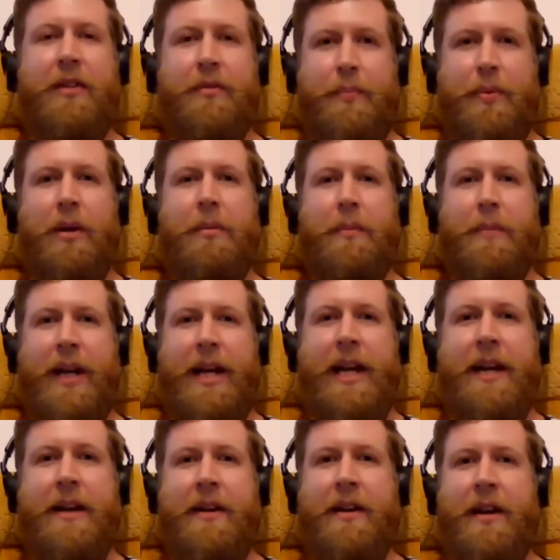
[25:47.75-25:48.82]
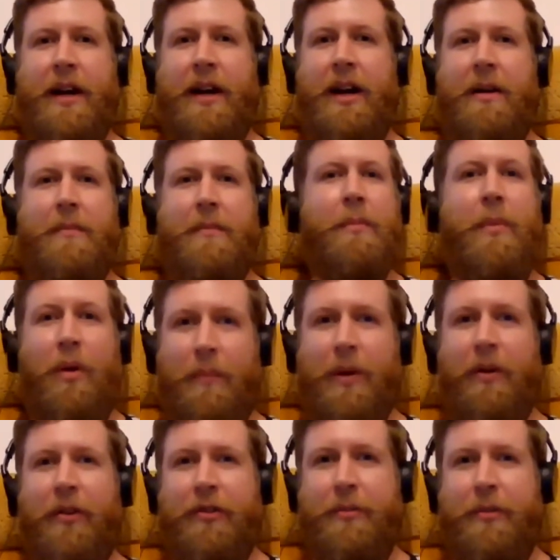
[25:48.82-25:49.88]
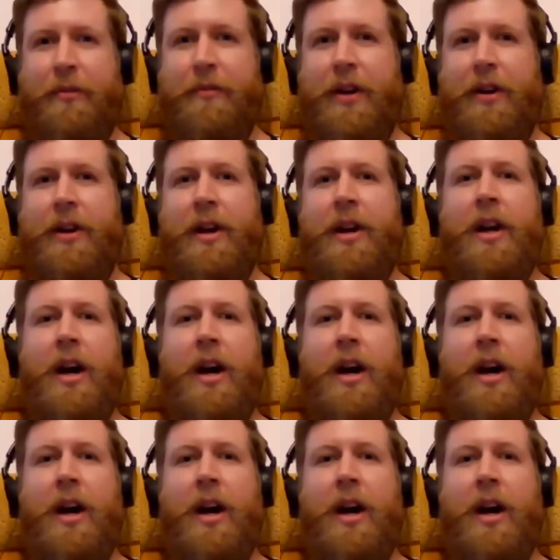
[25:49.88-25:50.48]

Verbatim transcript: is probably um, a more plausible view.